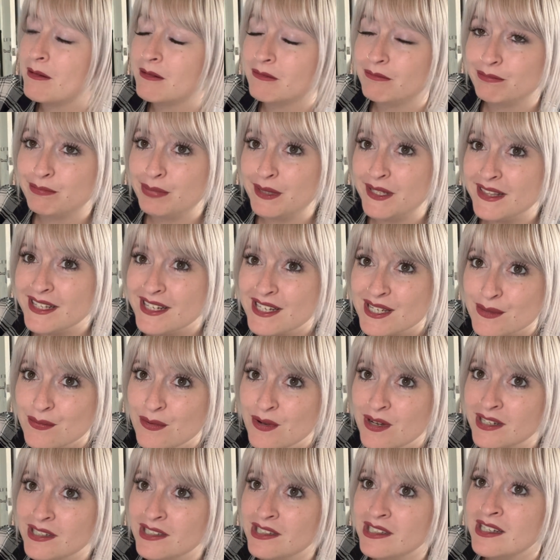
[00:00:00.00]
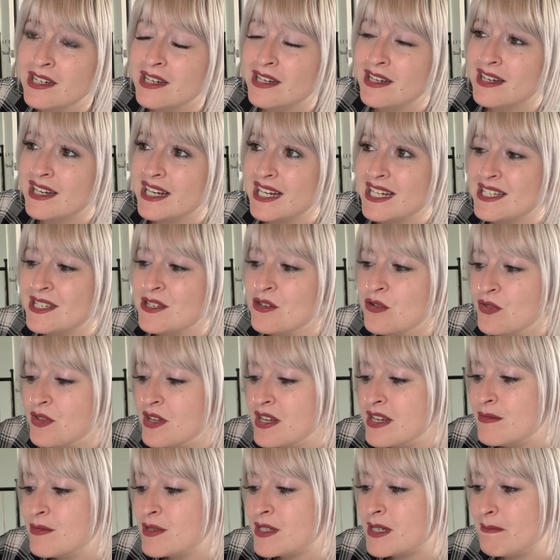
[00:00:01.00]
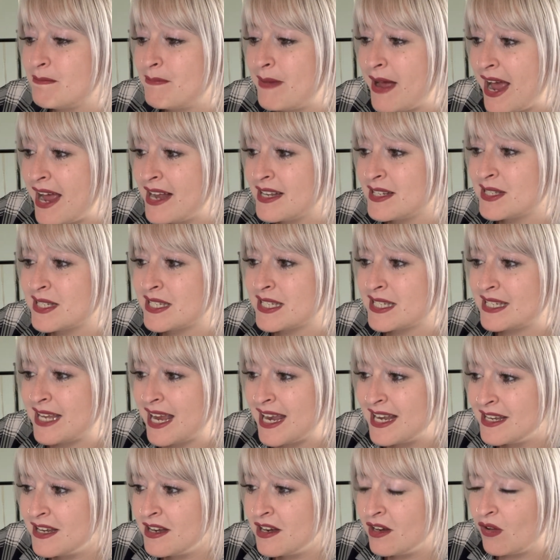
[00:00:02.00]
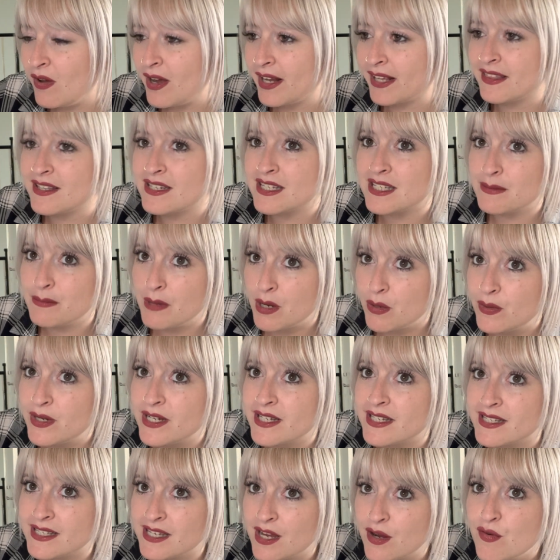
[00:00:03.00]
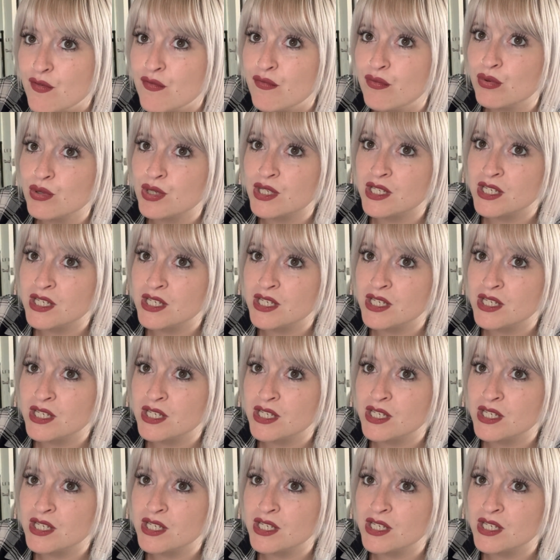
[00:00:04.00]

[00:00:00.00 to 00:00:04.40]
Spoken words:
But this one, it's not that it was a bad scent, like the smell itself was